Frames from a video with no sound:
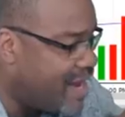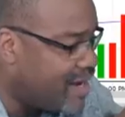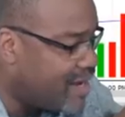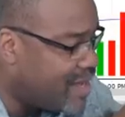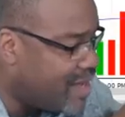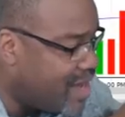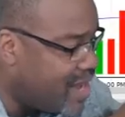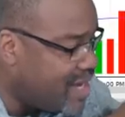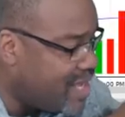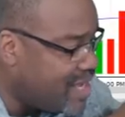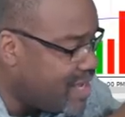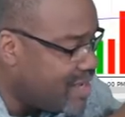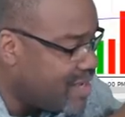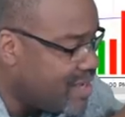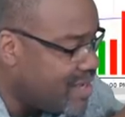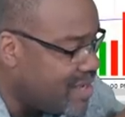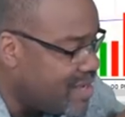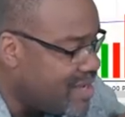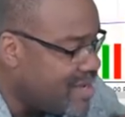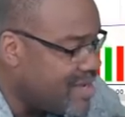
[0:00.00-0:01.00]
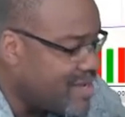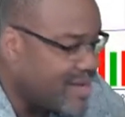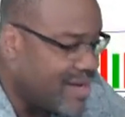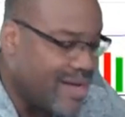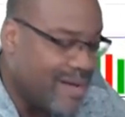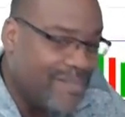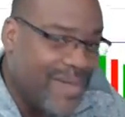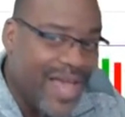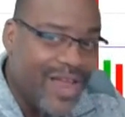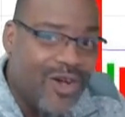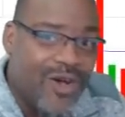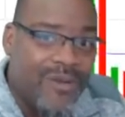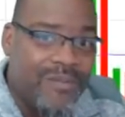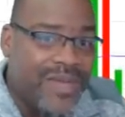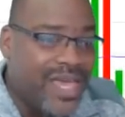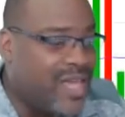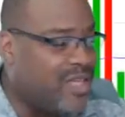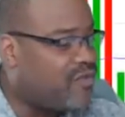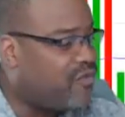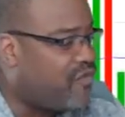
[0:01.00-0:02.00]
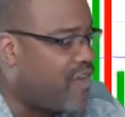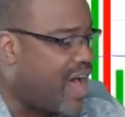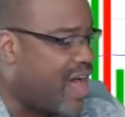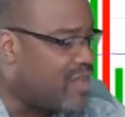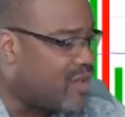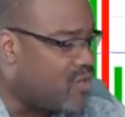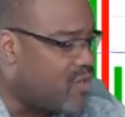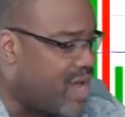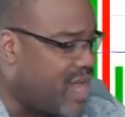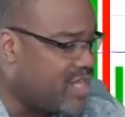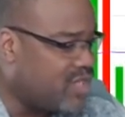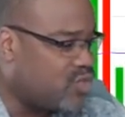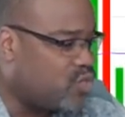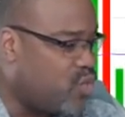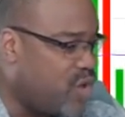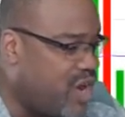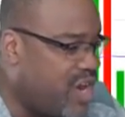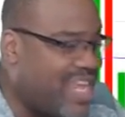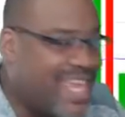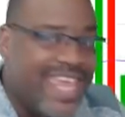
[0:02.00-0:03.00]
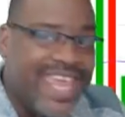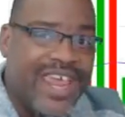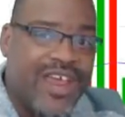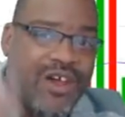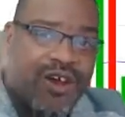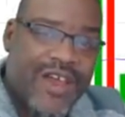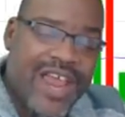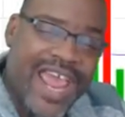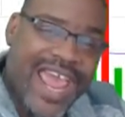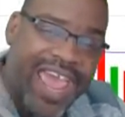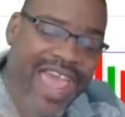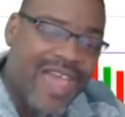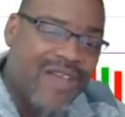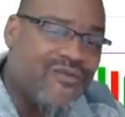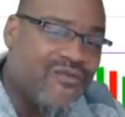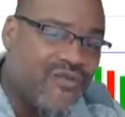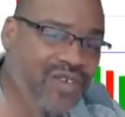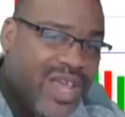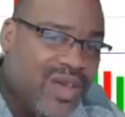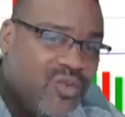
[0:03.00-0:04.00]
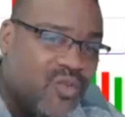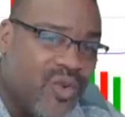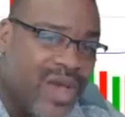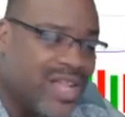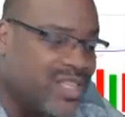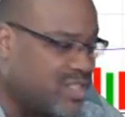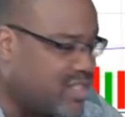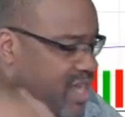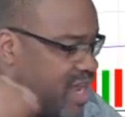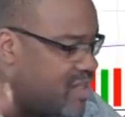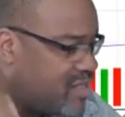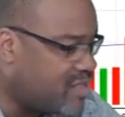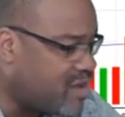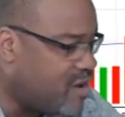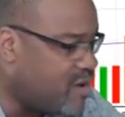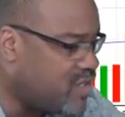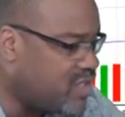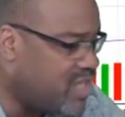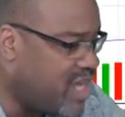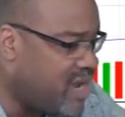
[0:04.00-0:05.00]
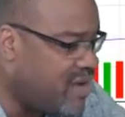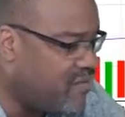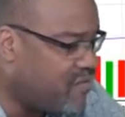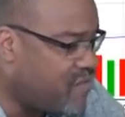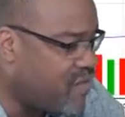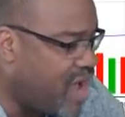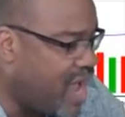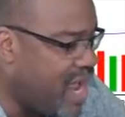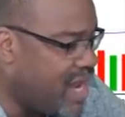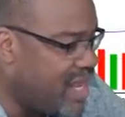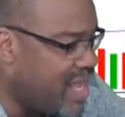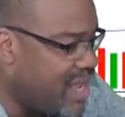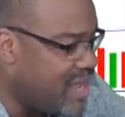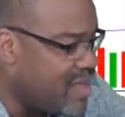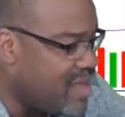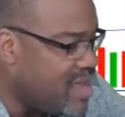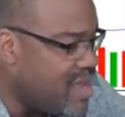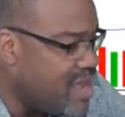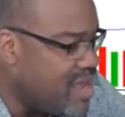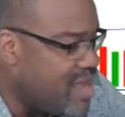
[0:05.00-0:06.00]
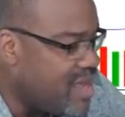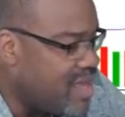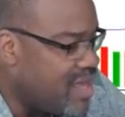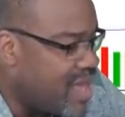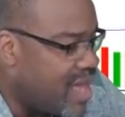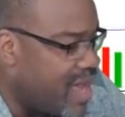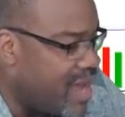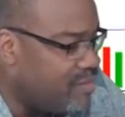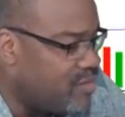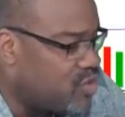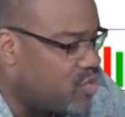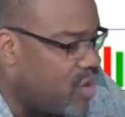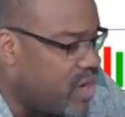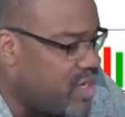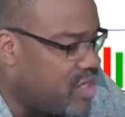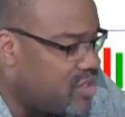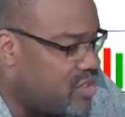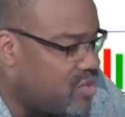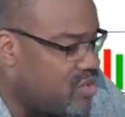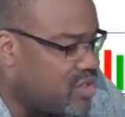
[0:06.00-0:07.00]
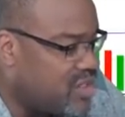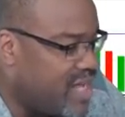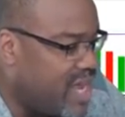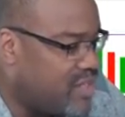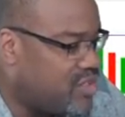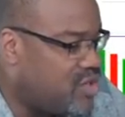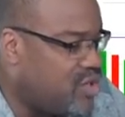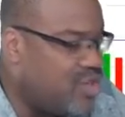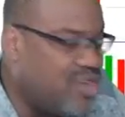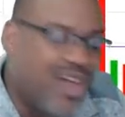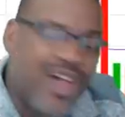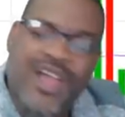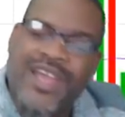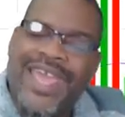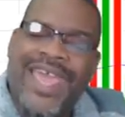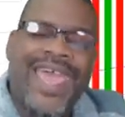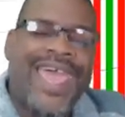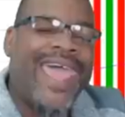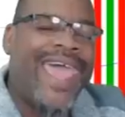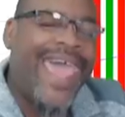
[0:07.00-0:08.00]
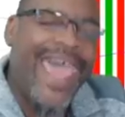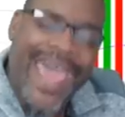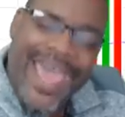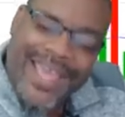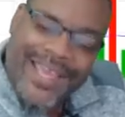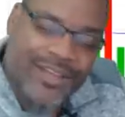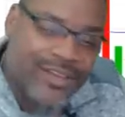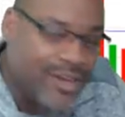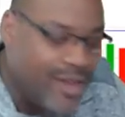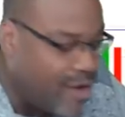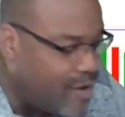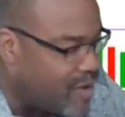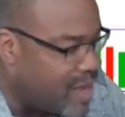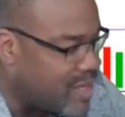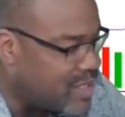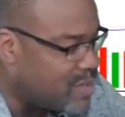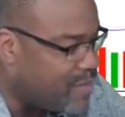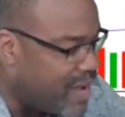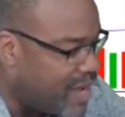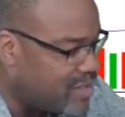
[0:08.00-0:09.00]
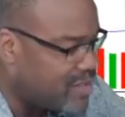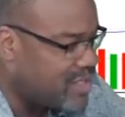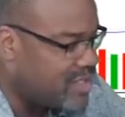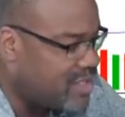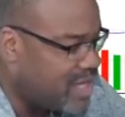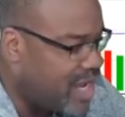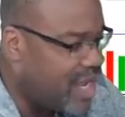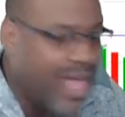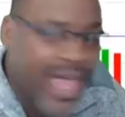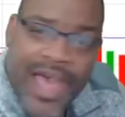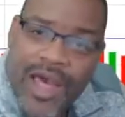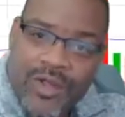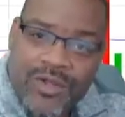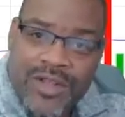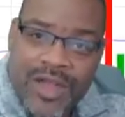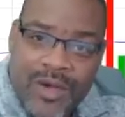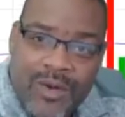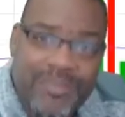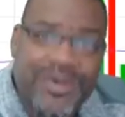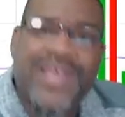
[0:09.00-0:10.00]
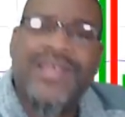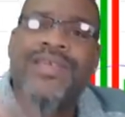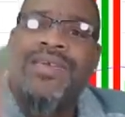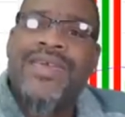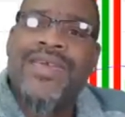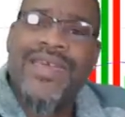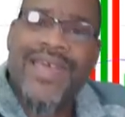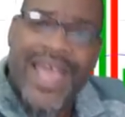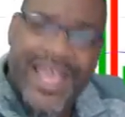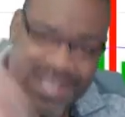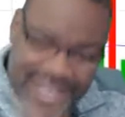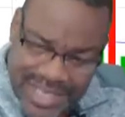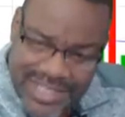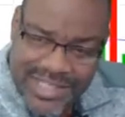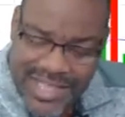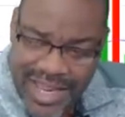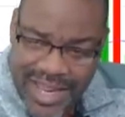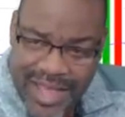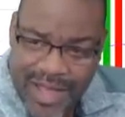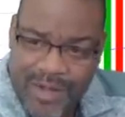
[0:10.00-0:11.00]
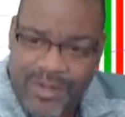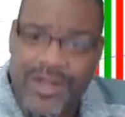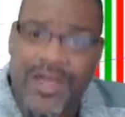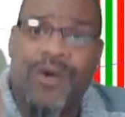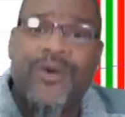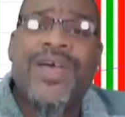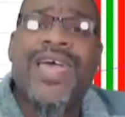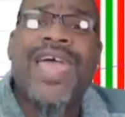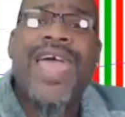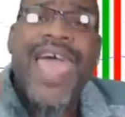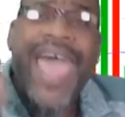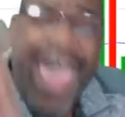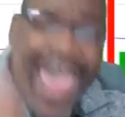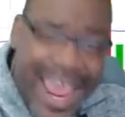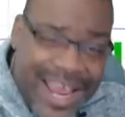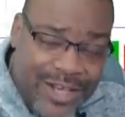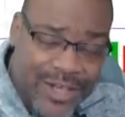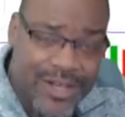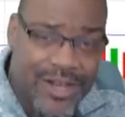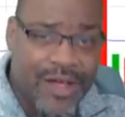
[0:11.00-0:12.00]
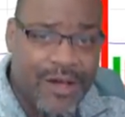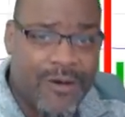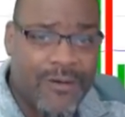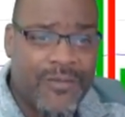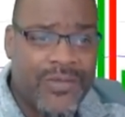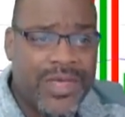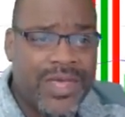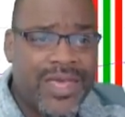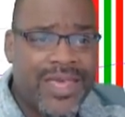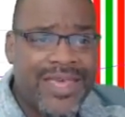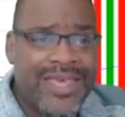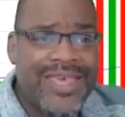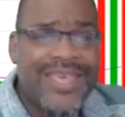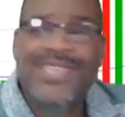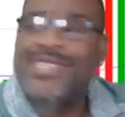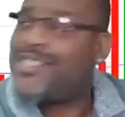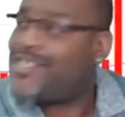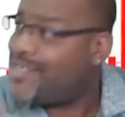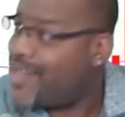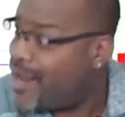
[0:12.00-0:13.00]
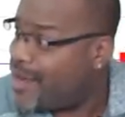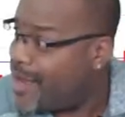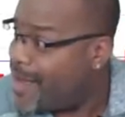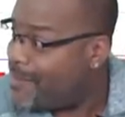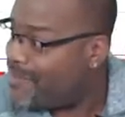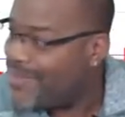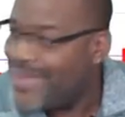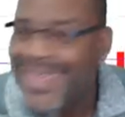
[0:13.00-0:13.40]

Gutty, uh, by all means, follow us. We're here every Wednesday, Thursday, and Friday. I'm twenty-two. Is that too young? Heck no. I was about to say hell no, but I did say hell no. Heck no. Stop. Shut up.